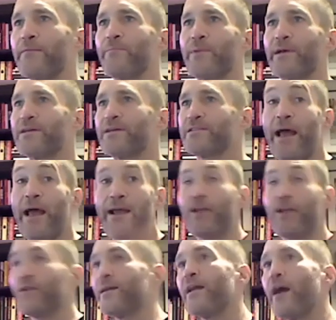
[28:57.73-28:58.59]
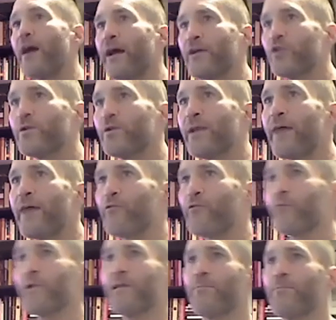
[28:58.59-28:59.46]
because I could never
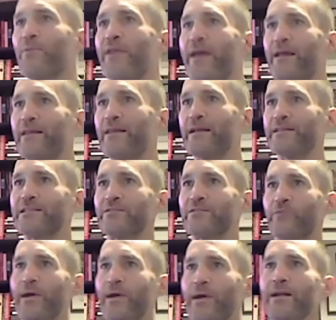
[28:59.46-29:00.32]
really plan this, right?